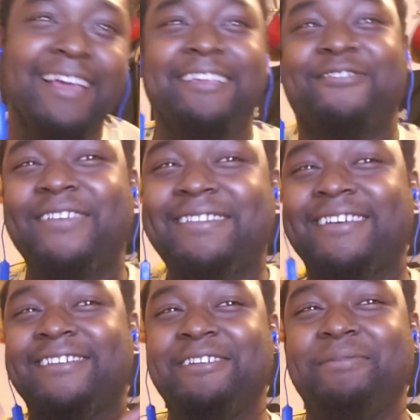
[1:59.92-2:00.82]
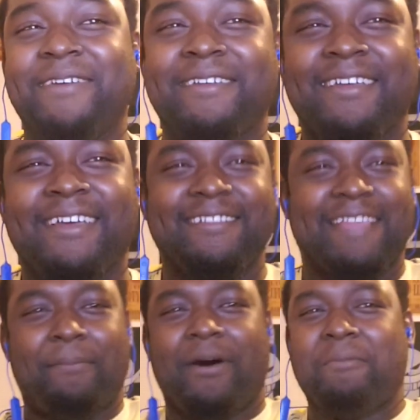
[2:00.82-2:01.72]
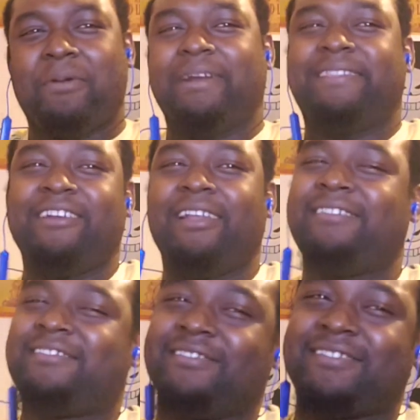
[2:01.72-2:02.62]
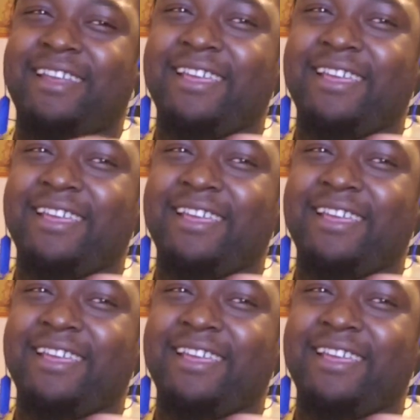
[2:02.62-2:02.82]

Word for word: I like his fit though a little bit. That bottom part right there, let's see what's